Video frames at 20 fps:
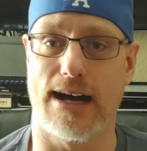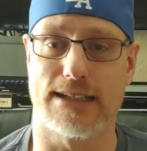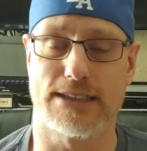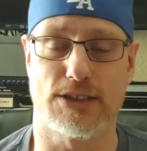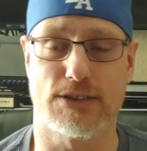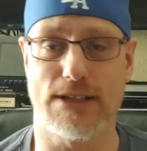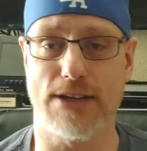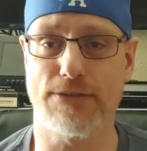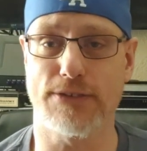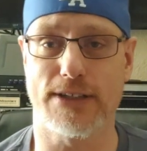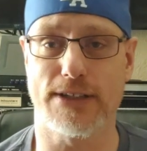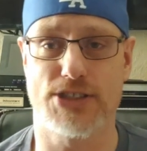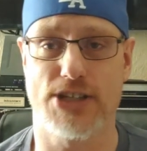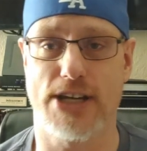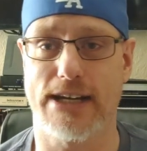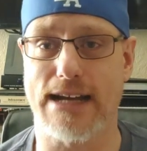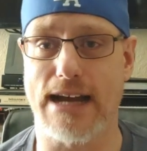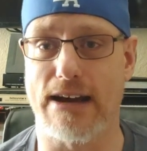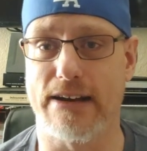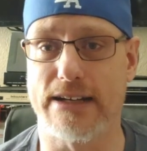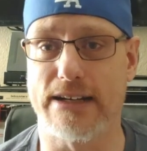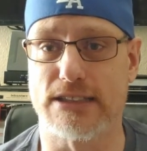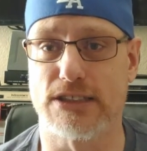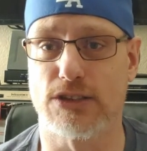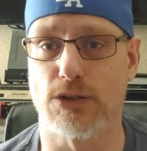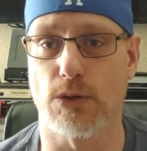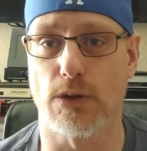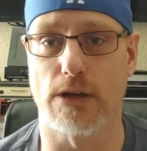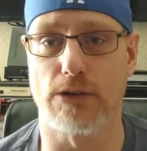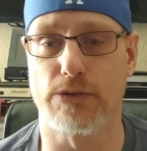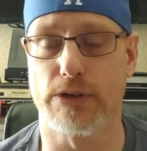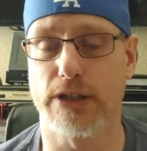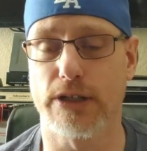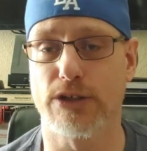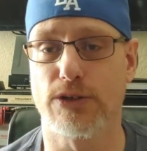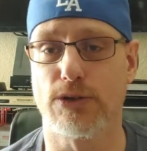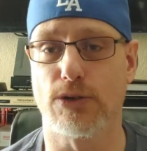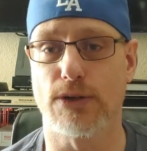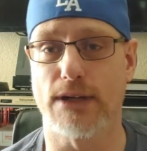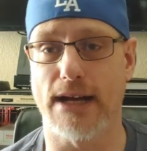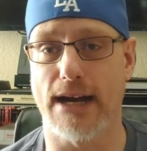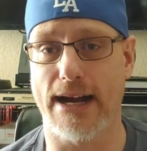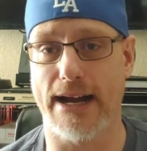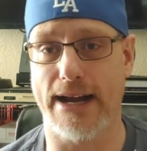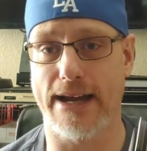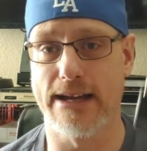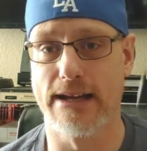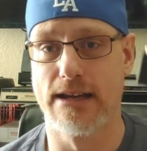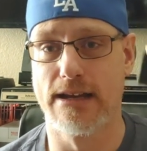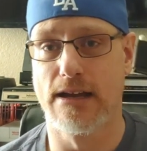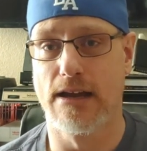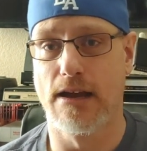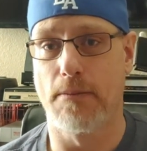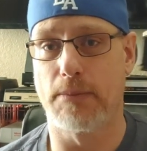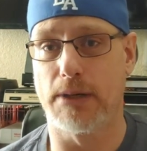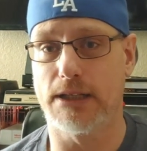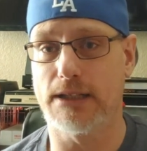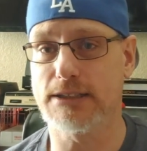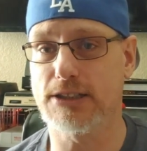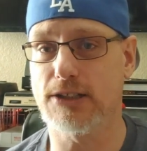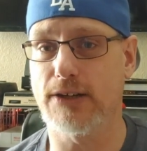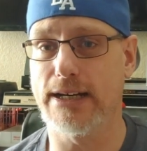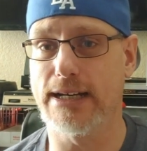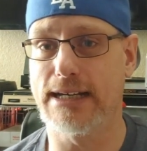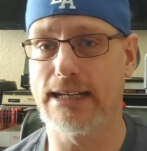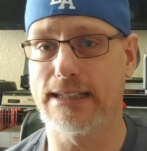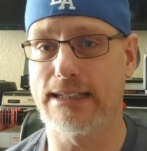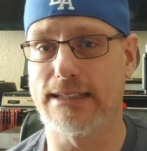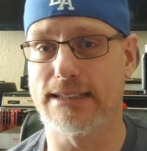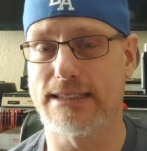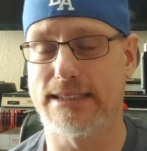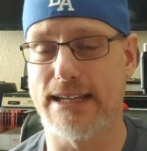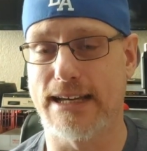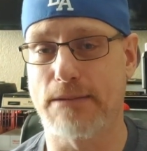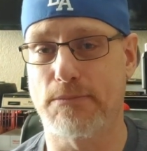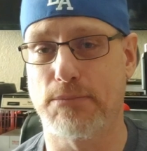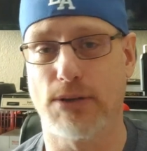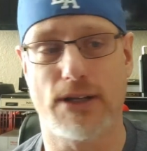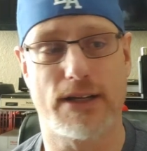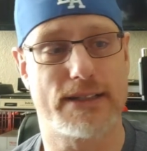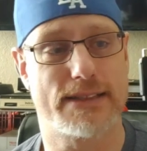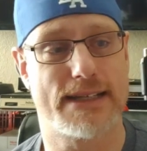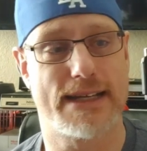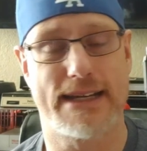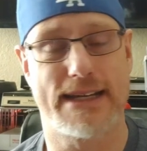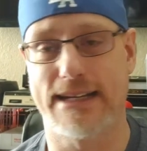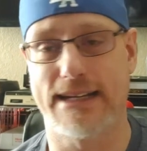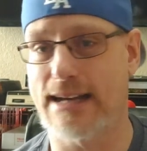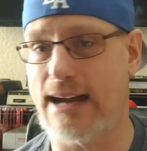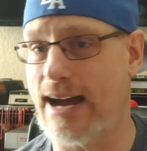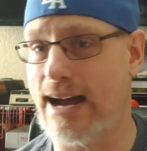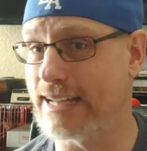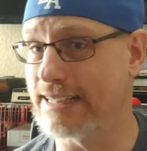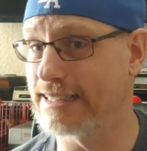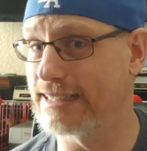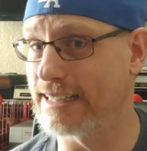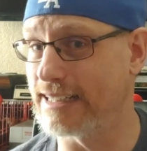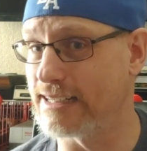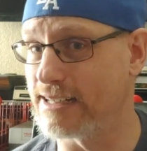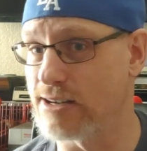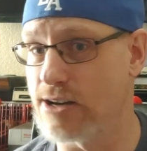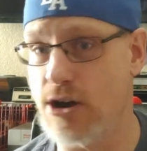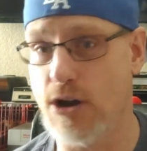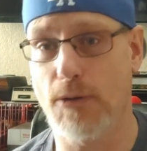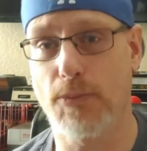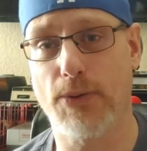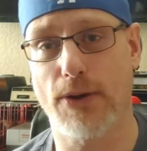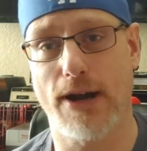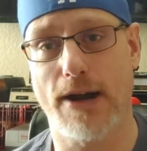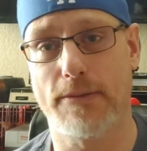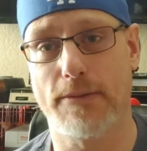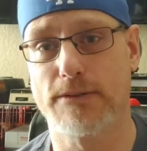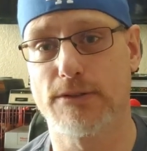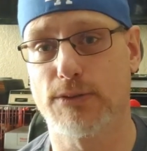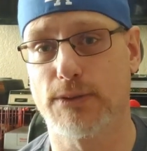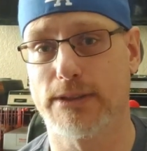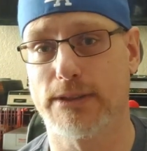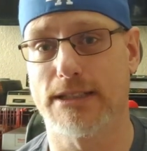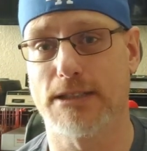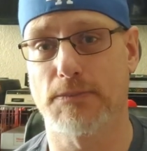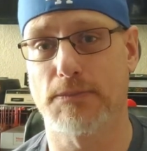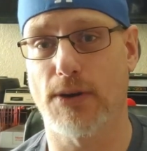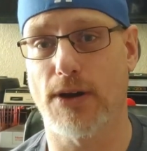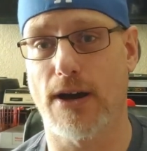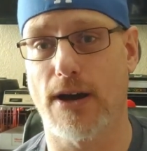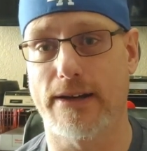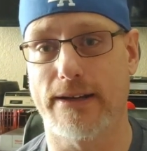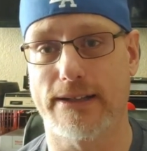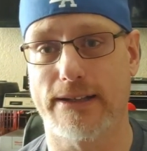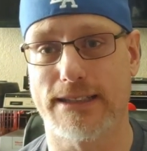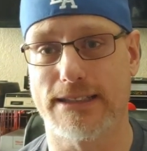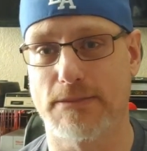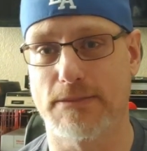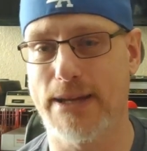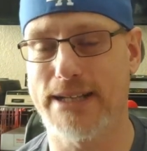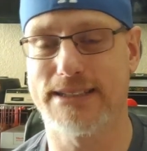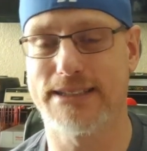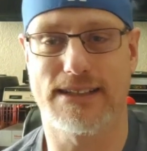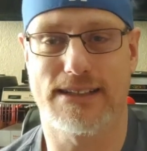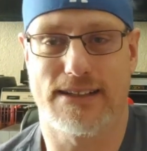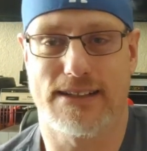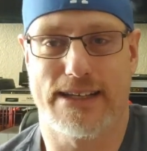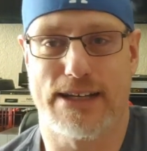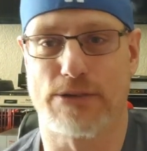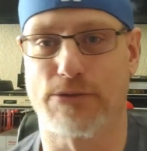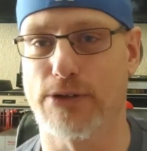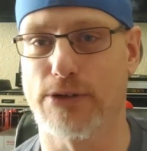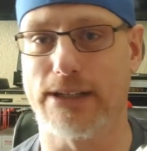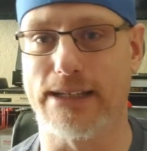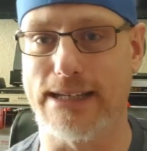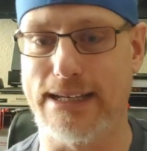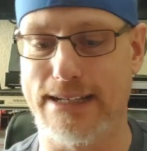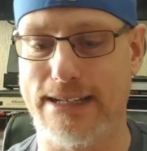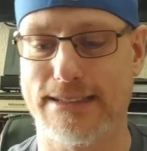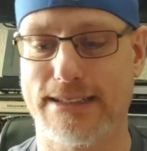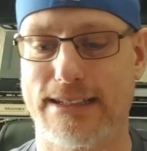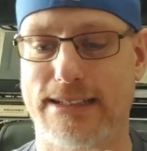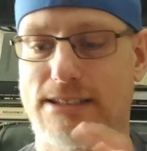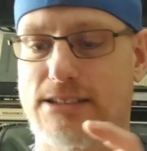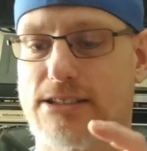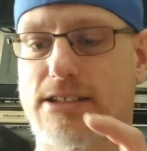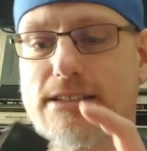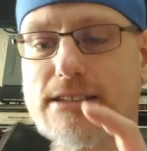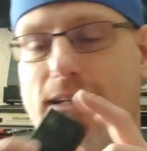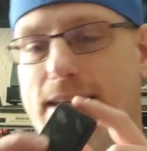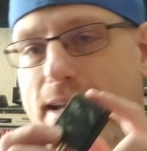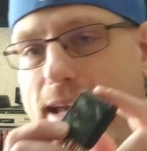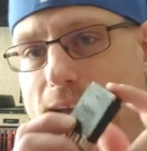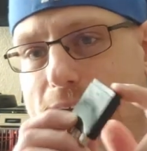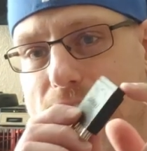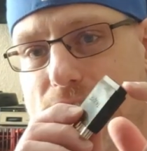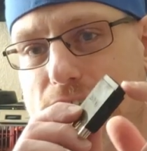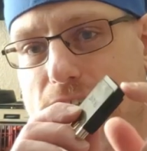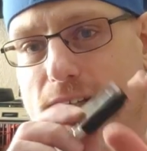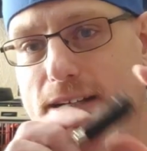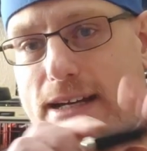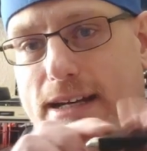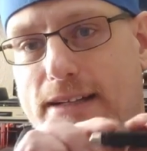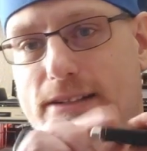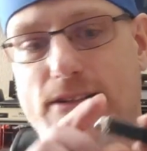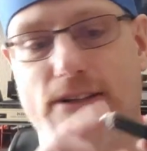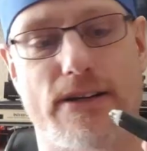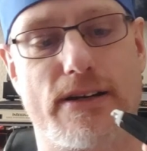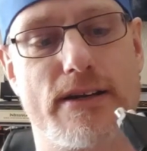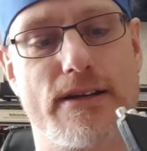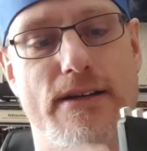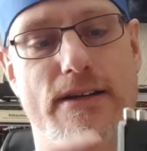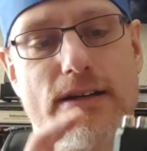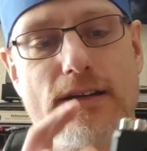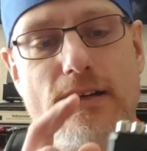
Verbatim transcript: So definitely check out his store. Really cool guy. But let's go ahead and get this thing plugged in. I see no problems with this product. It's basically really easy. It's just an edge connector